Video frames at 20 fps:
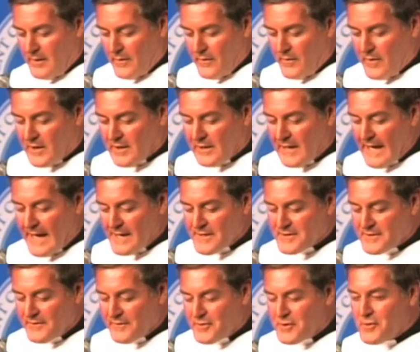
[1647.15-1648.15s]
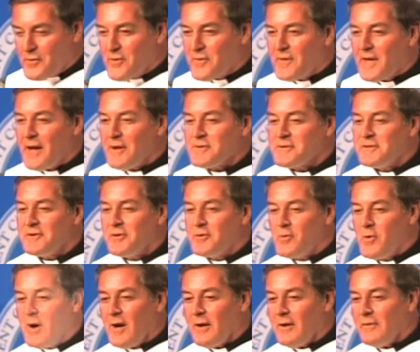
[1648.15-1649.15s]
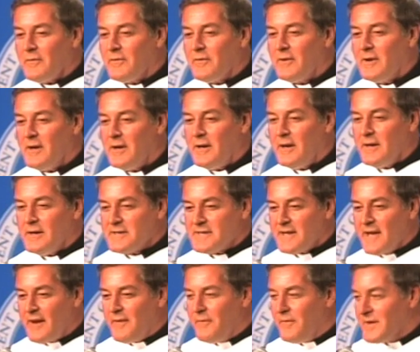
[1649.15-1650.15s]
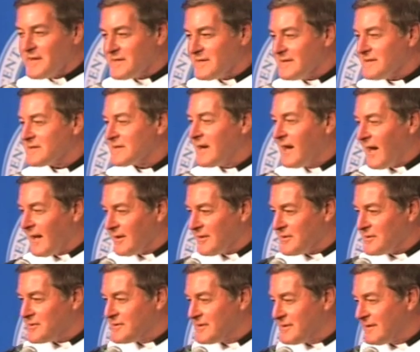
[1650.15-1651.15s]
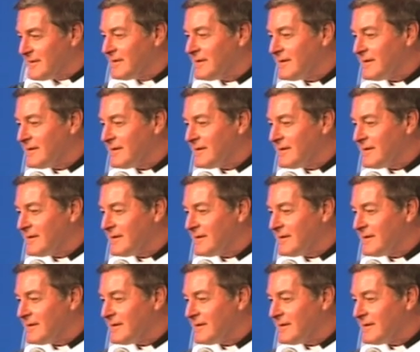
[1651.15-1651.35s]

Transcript: the class of 2012, St. Vincent's College.